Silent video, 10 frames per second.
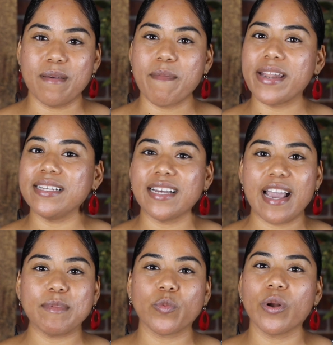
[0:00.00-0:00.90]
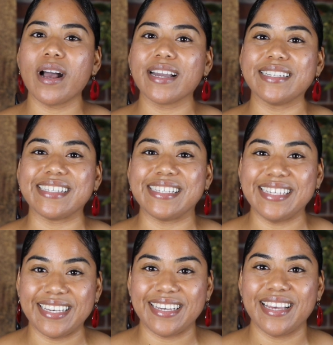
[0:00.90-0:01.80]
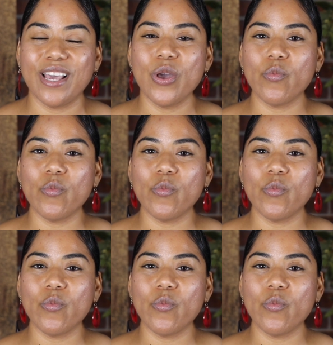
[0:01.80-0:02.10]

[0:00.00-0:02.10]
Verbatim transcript: Many times we're not going to see it